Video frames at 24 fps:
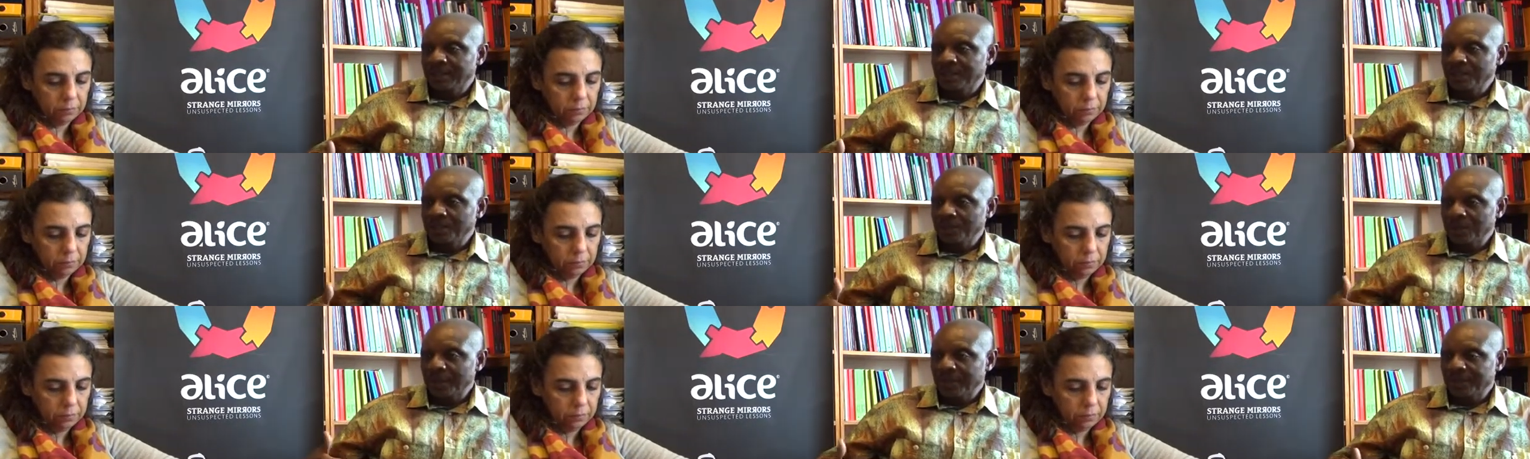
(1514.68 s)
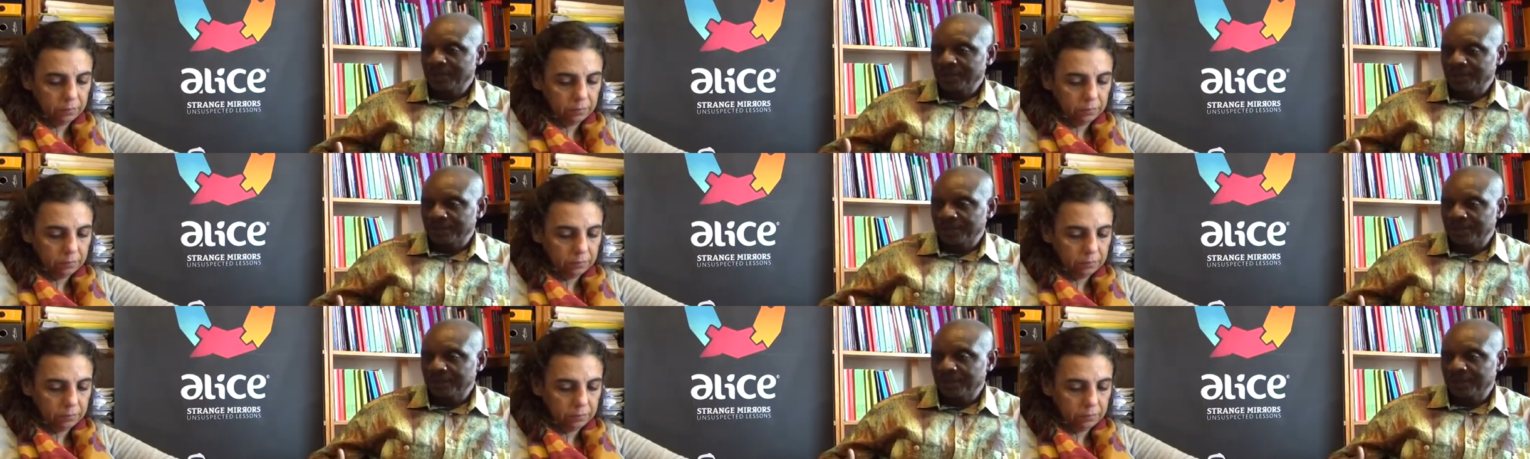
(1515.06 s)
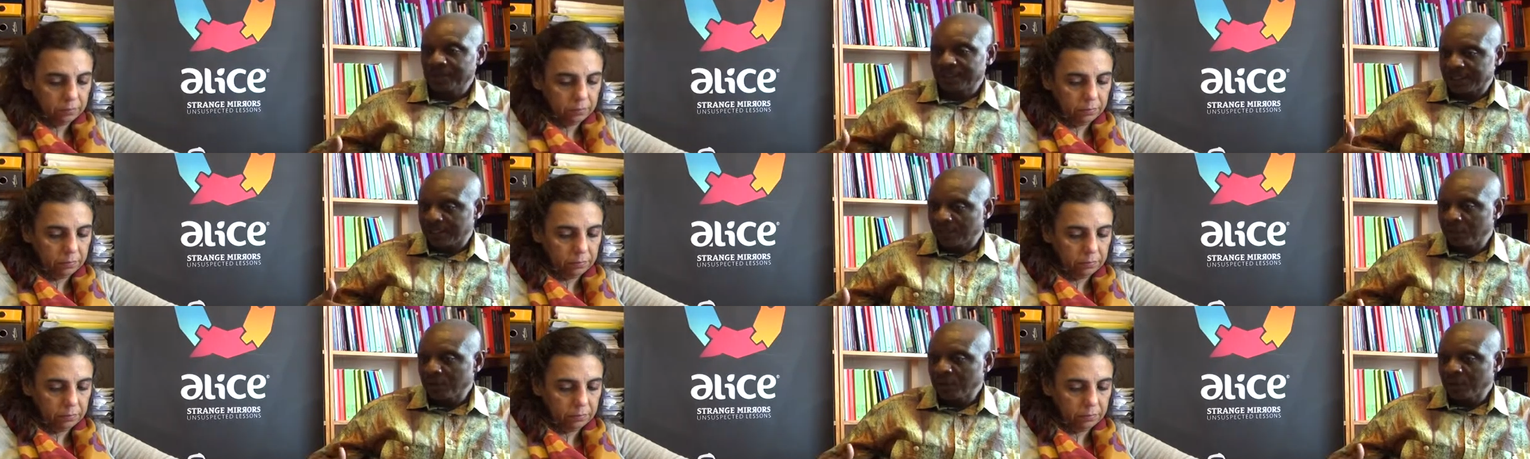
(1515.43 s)
Speaker 1: You have
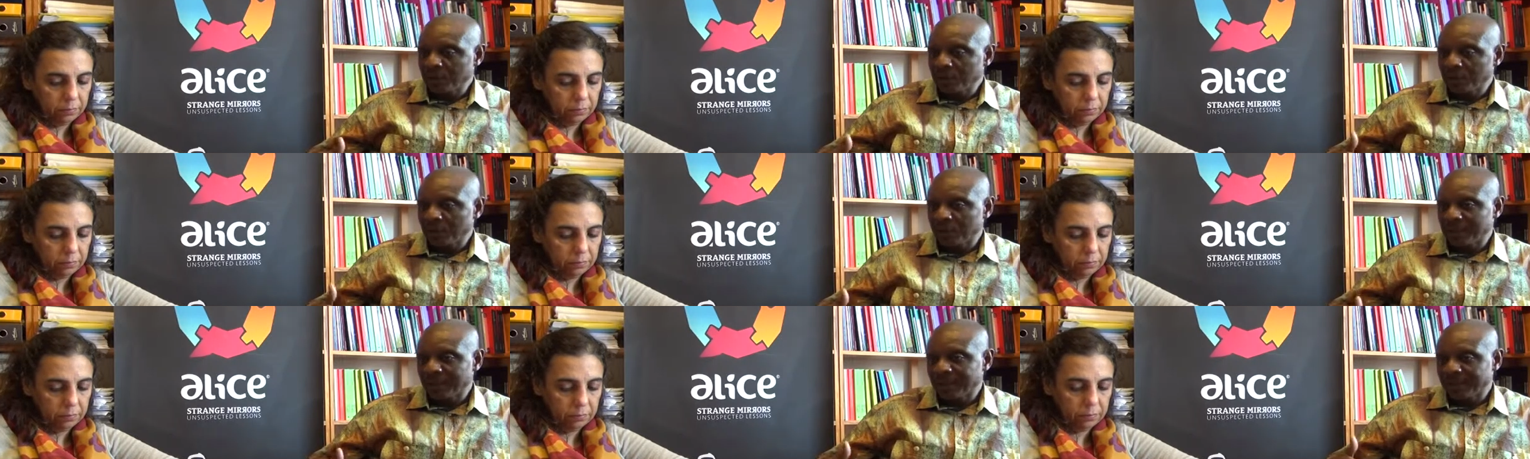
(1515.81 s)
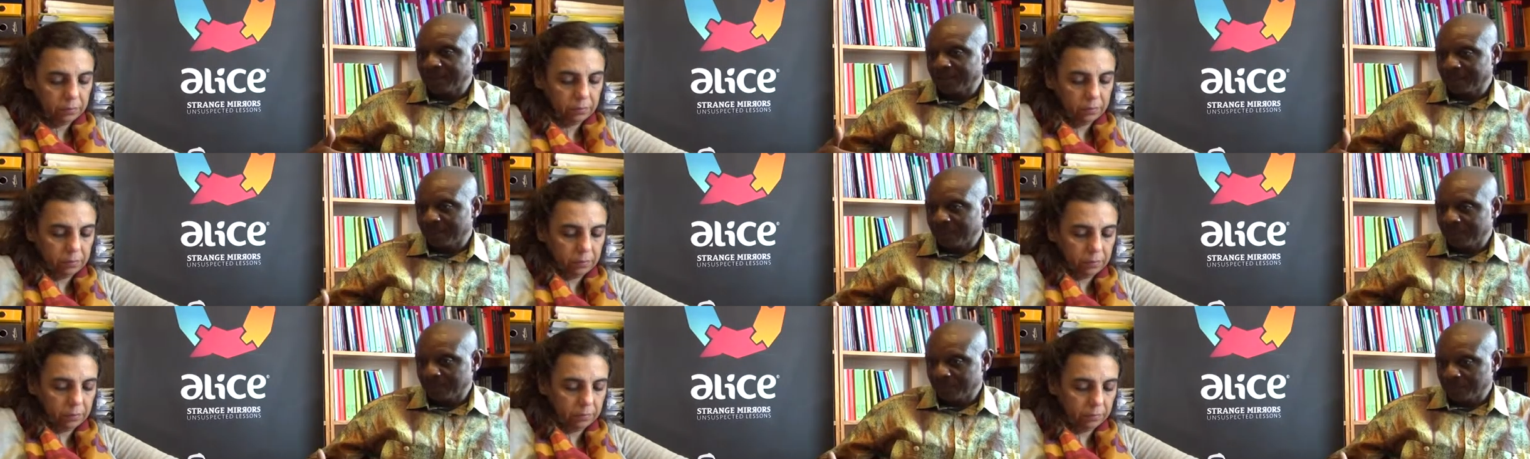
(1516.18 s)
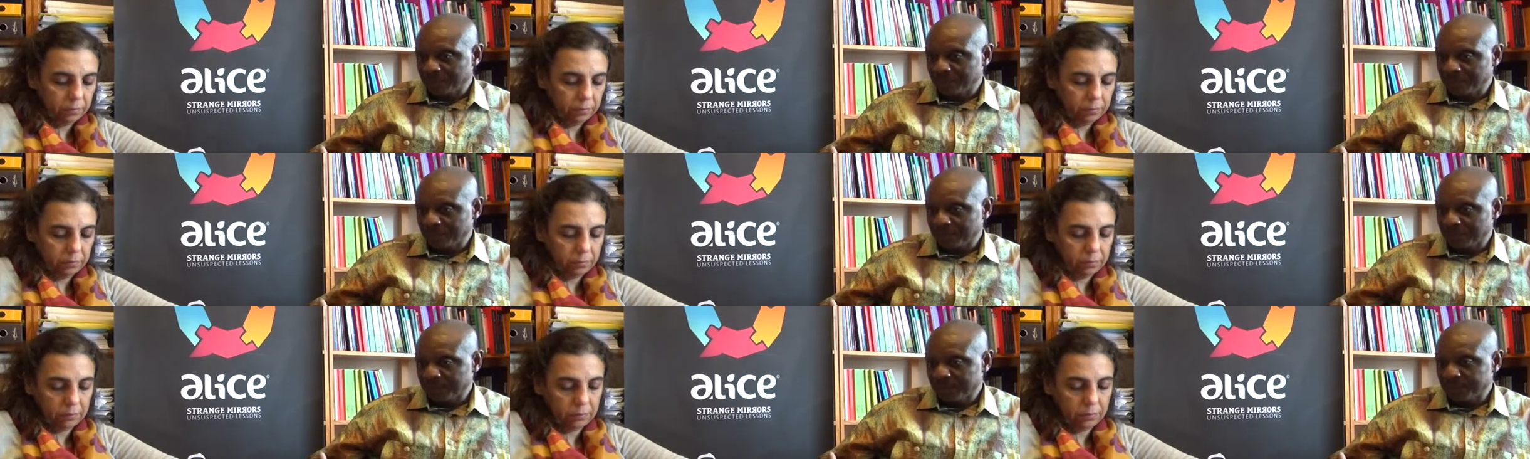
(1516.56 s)
skewed global
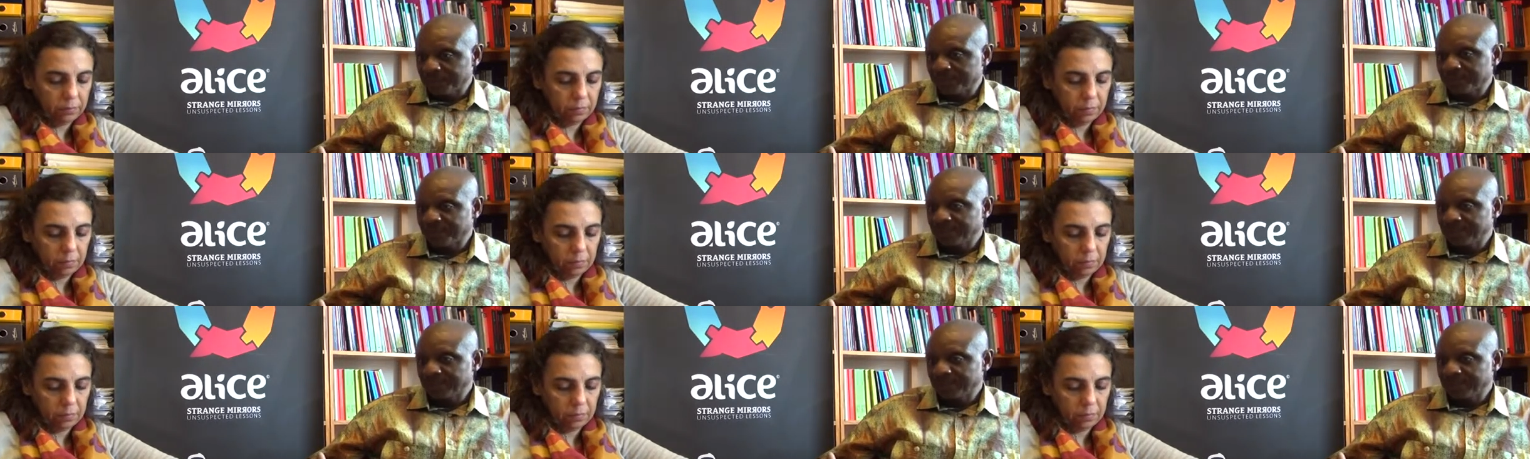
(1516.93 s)
relations.